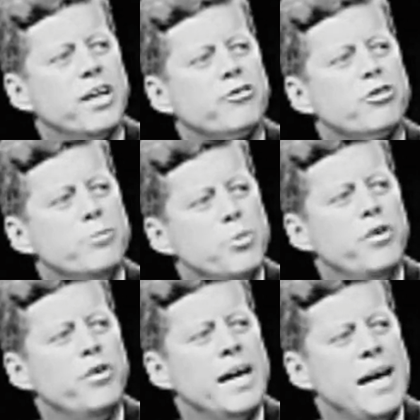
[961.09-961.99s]
country
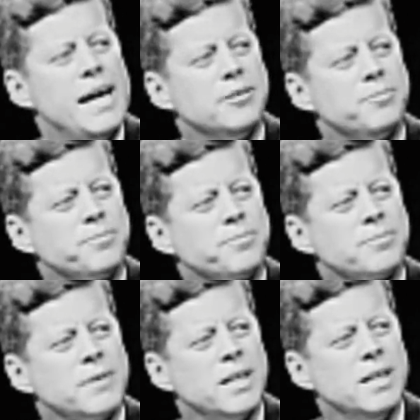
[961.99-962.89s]
moving ahead,
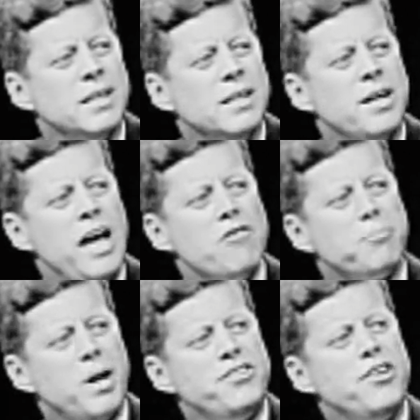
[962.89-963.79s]
to
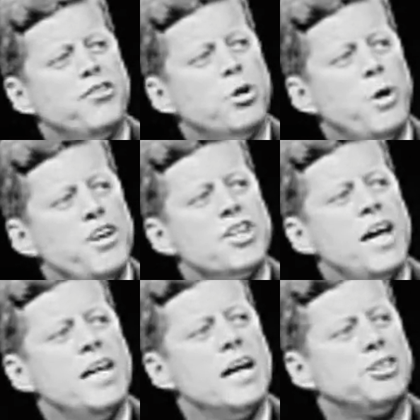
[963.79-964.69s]
have places to
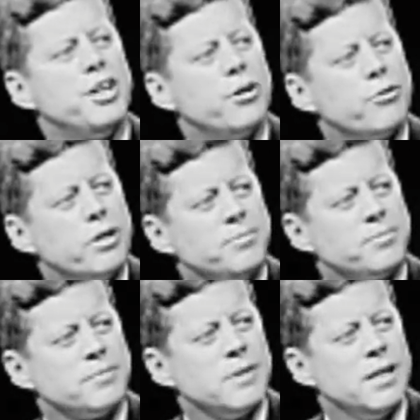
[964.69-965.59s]
educate our children,
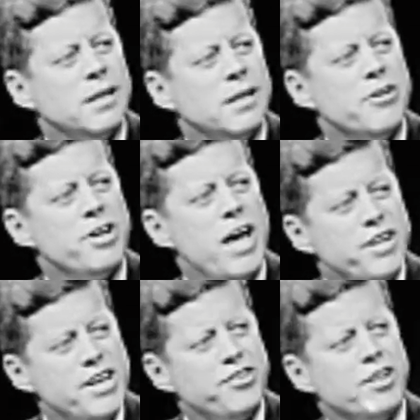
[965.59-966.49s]
to
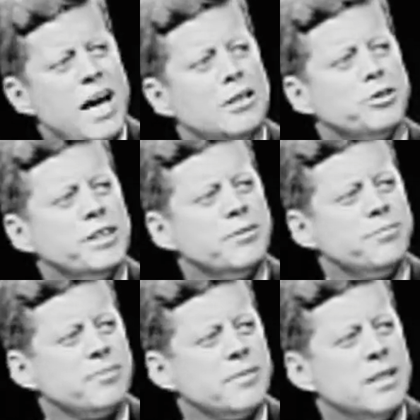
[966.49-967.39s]
have decent housing,
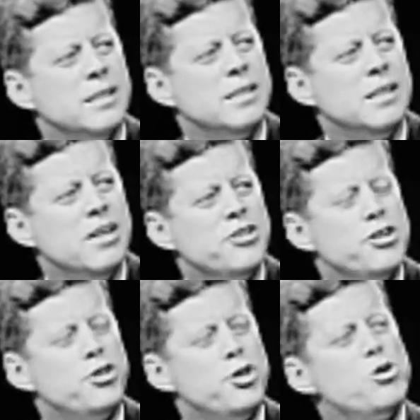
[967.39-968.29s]

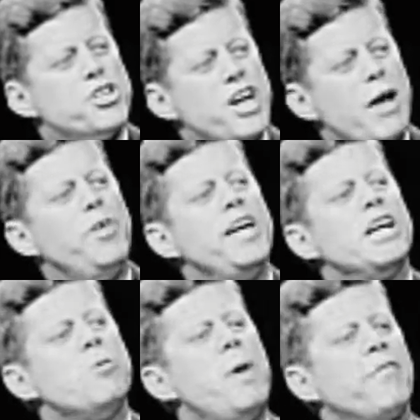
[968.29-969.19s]
to do
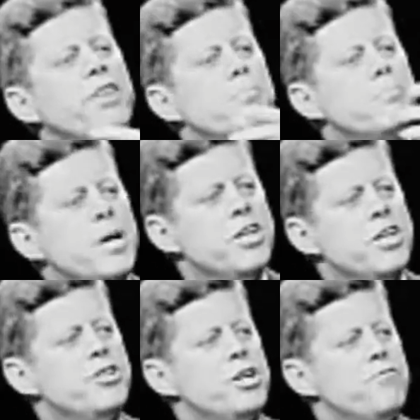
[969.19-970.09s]
something about the
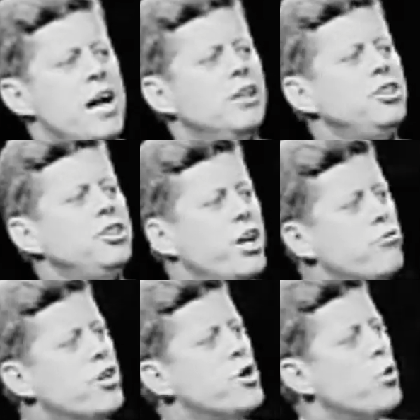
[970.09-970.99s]
millions of young
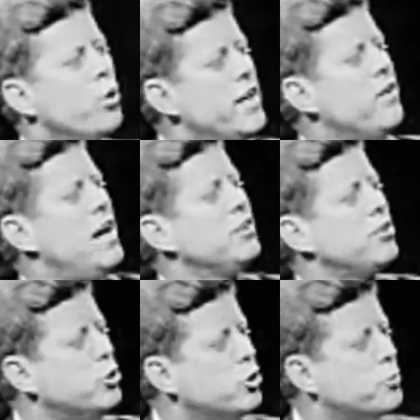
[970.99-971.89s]
children who leave our
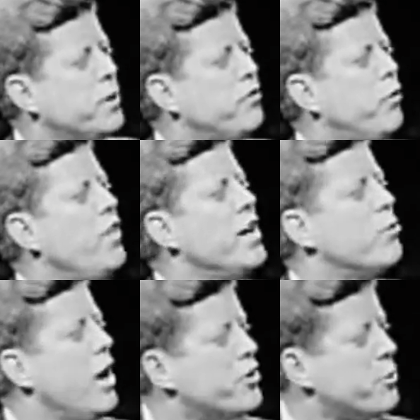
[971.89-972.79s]
schools before they
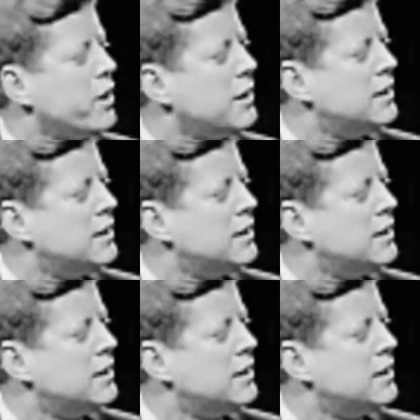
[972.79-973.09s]
graduate.